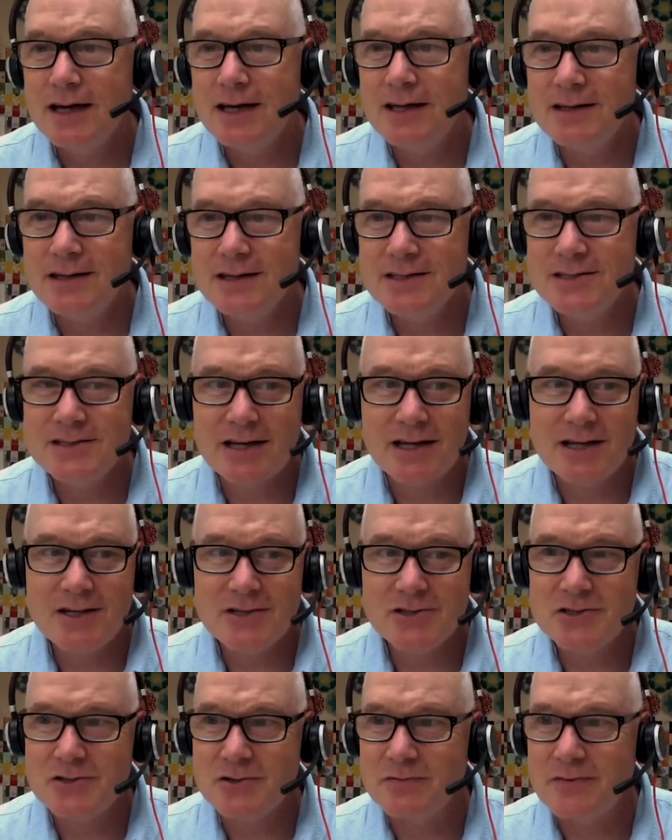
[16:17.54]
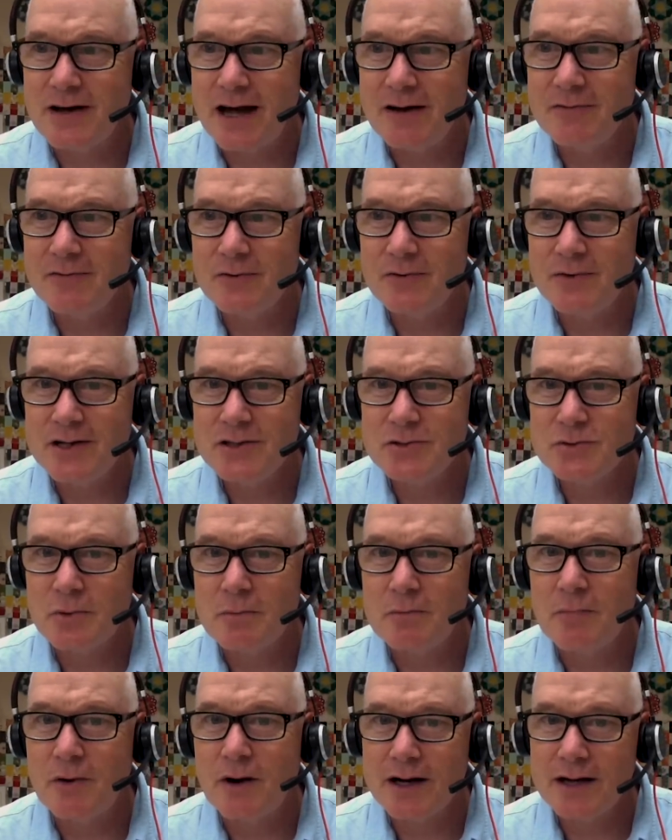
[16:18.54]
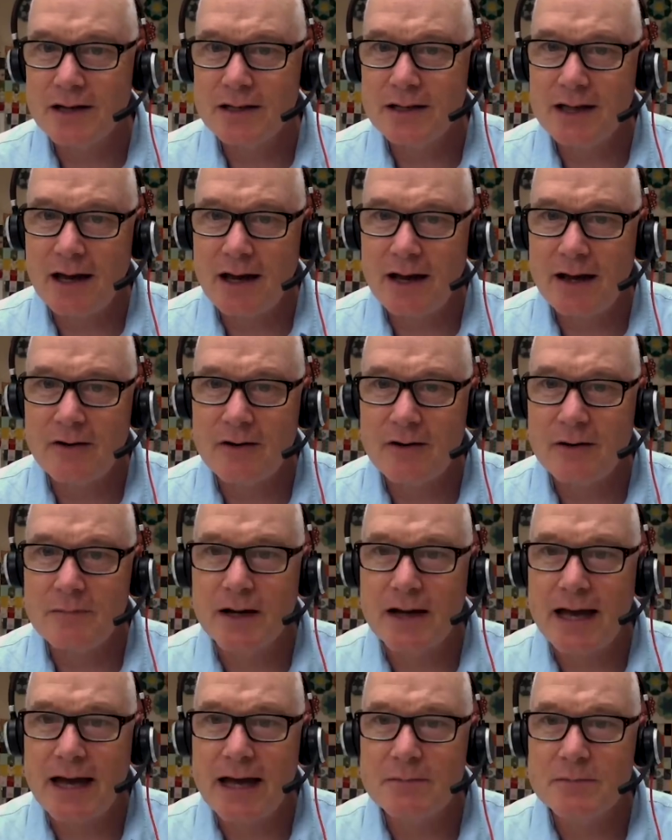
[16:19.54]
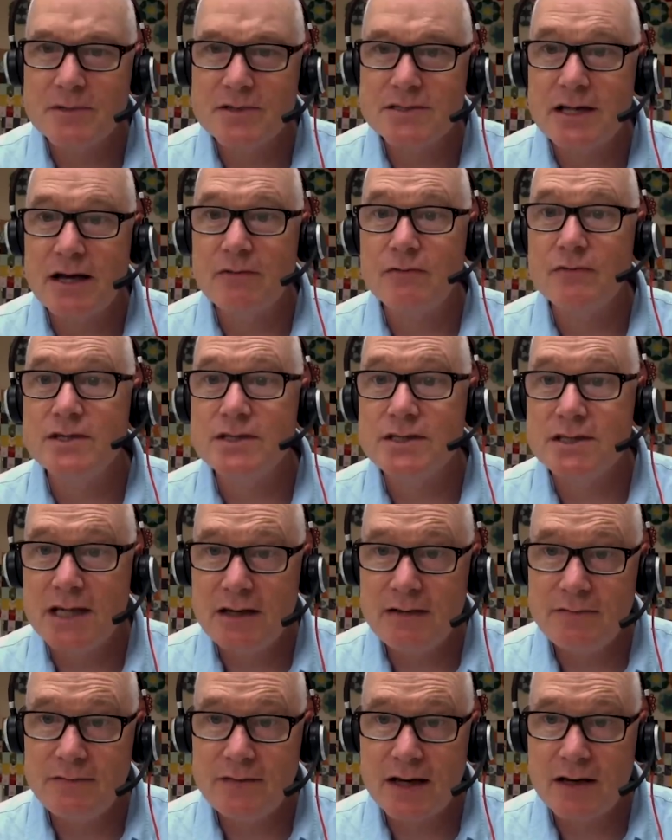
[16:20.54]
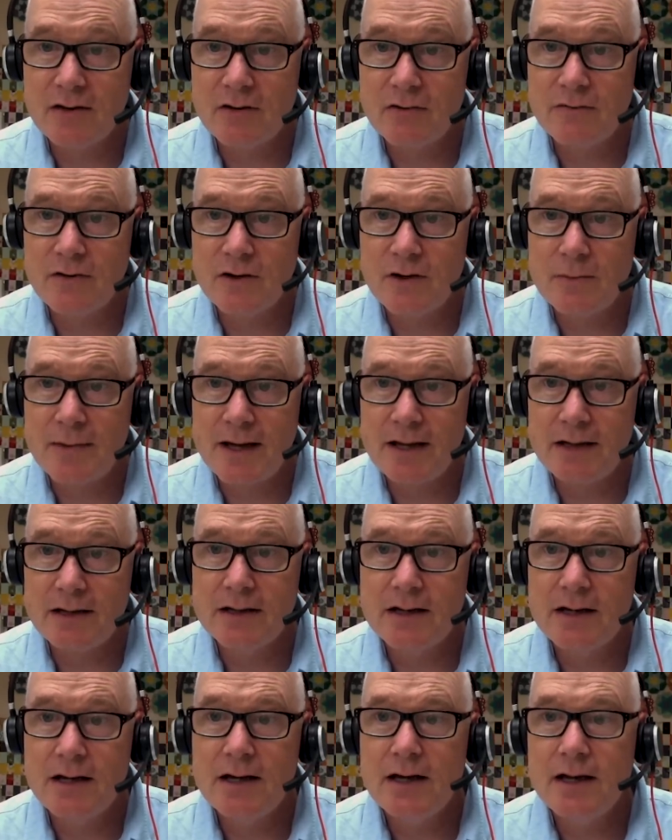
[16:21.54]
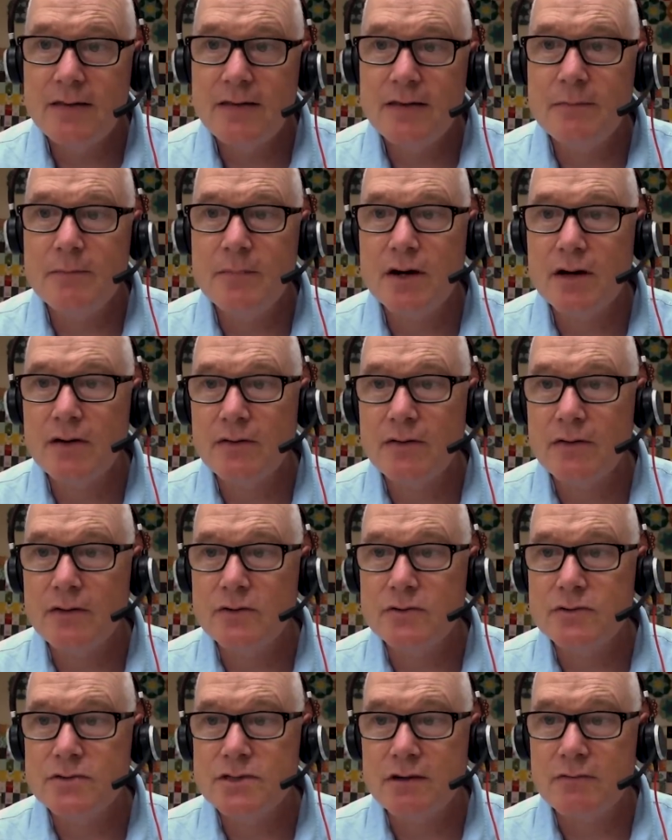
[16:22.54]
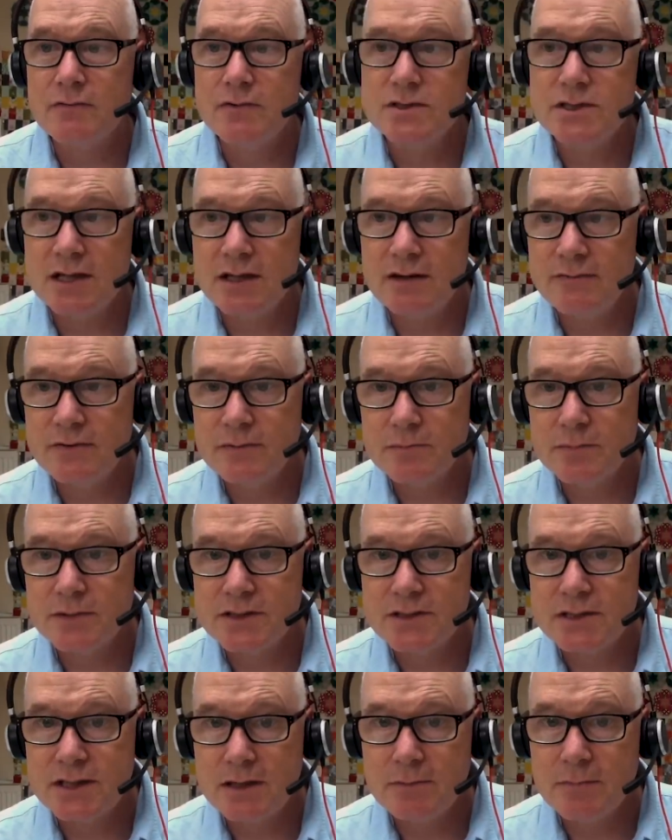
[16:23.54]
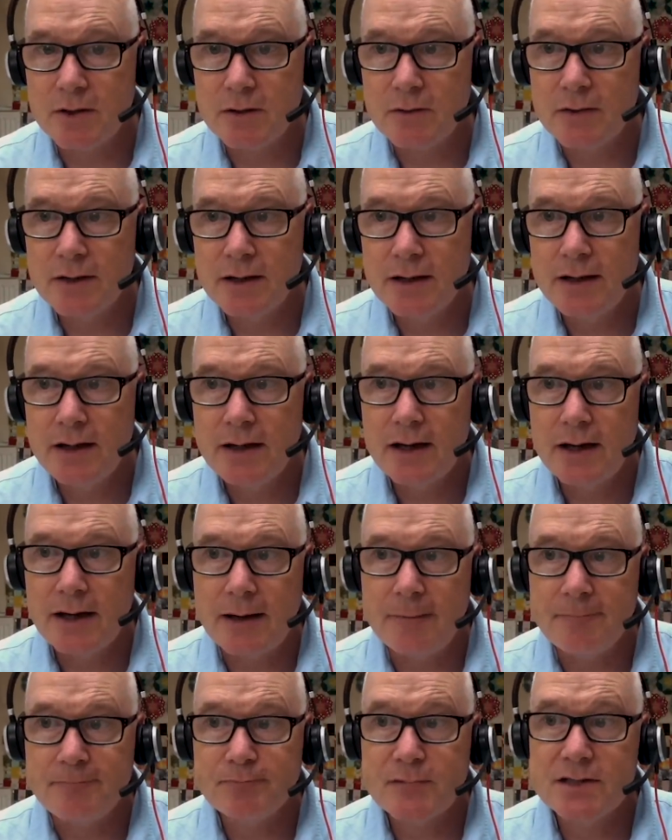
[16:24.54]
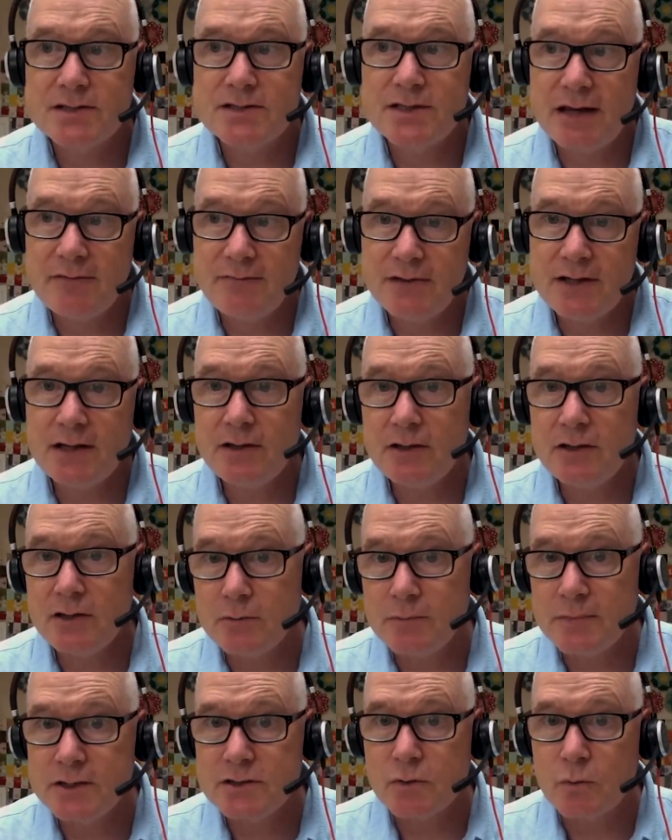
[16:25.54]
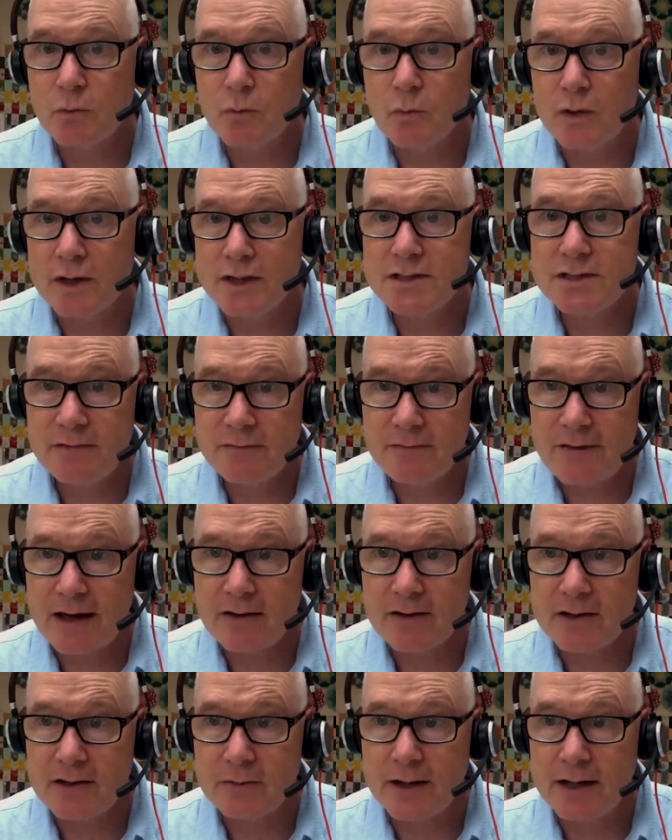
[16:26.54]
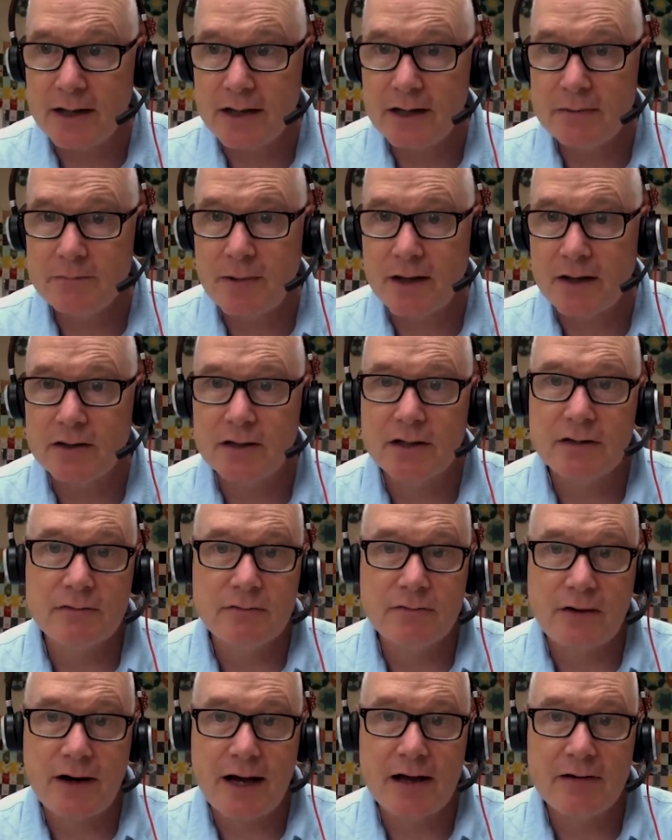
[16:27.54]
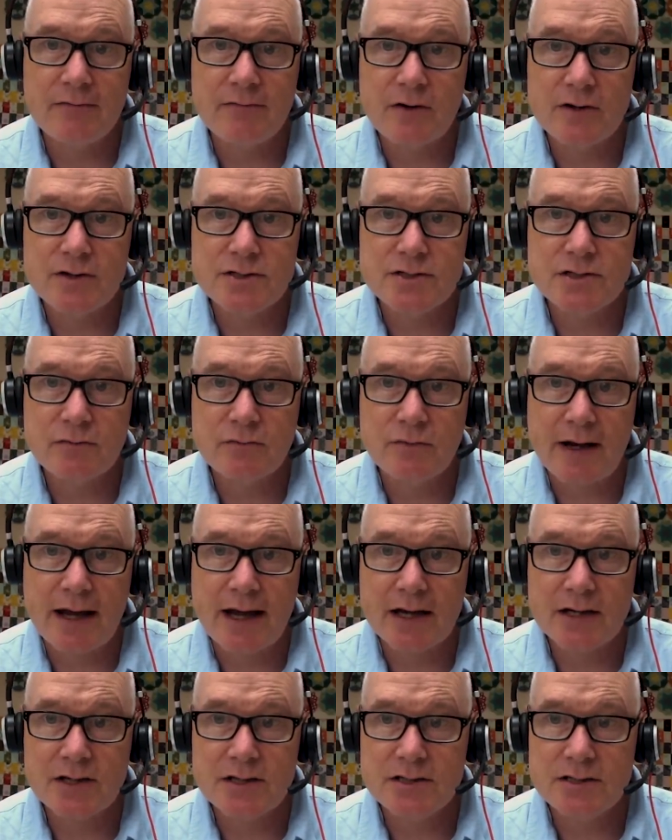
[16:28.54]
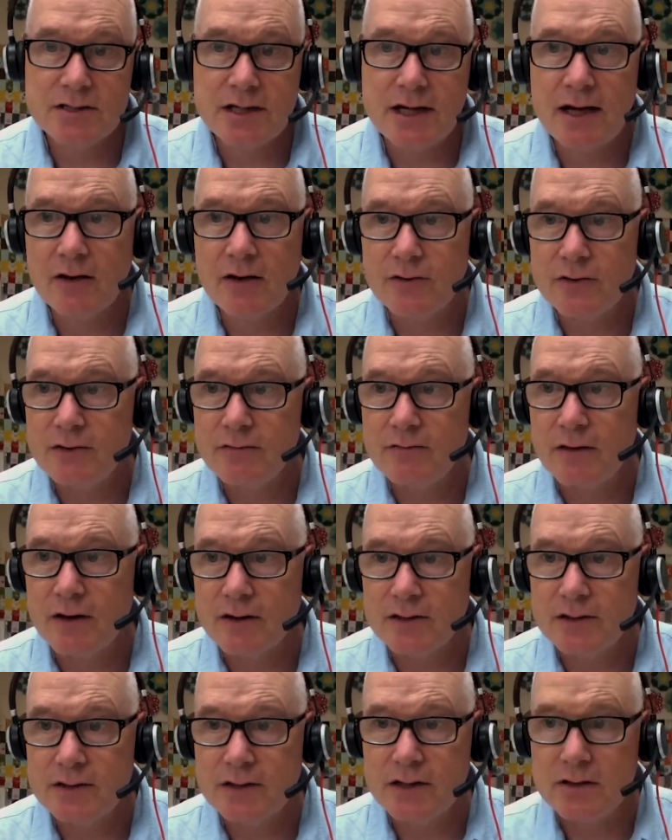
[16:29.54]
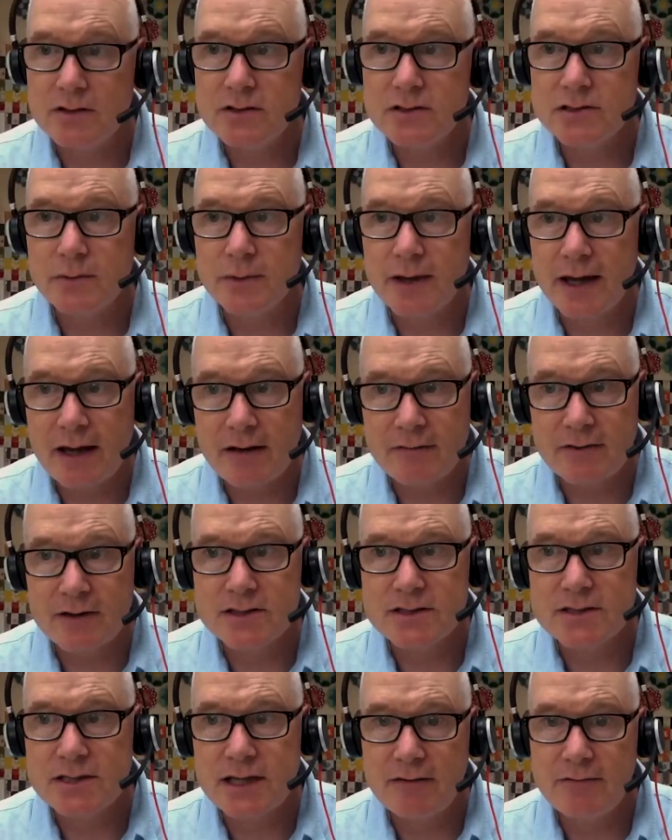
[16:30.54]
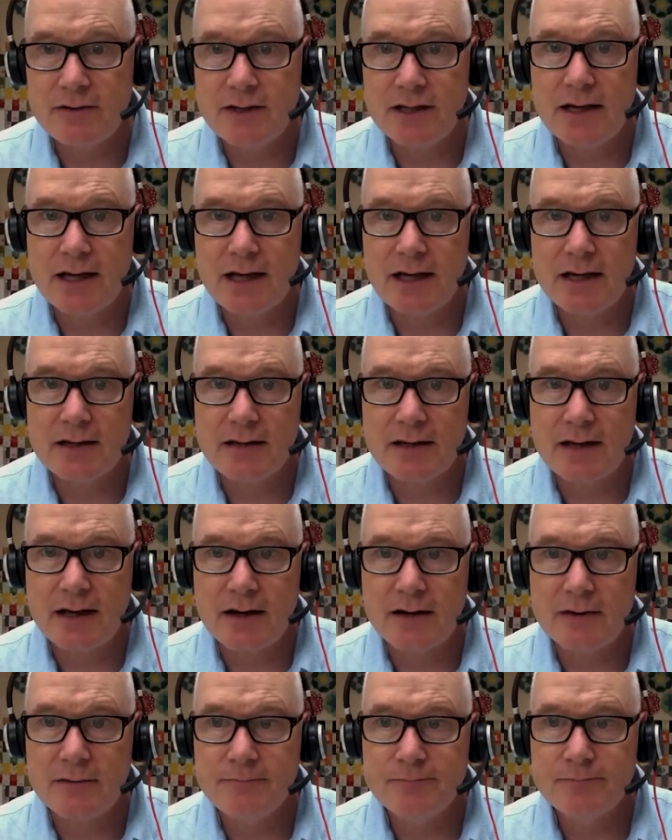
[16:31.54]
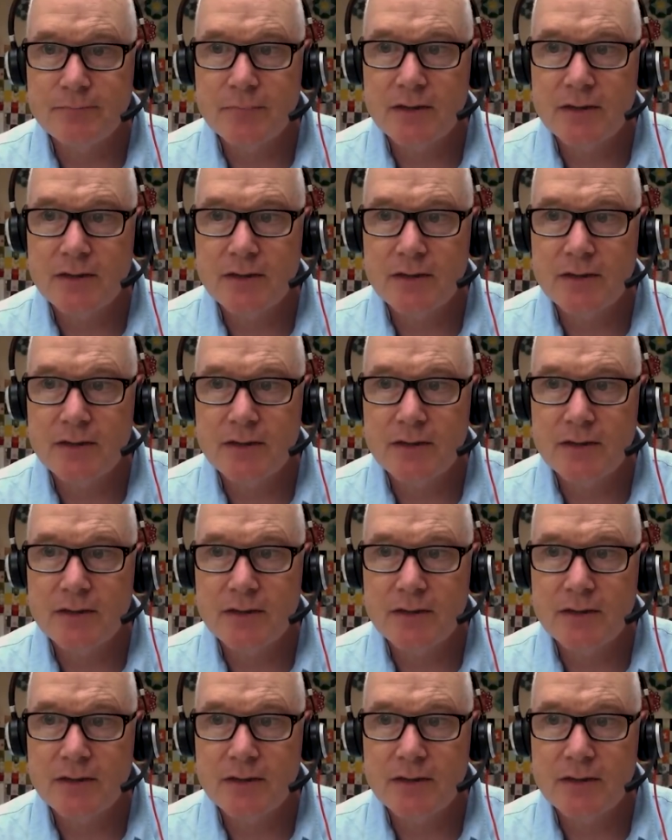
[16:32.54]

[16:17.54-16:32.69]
In these studies, survival rates were markedly higher among animals that received tecovirimat than among those that received placebo. Um, safety in humans was evaluated by looking for adverse reactions in healthy volunteers. So we have the safety data there.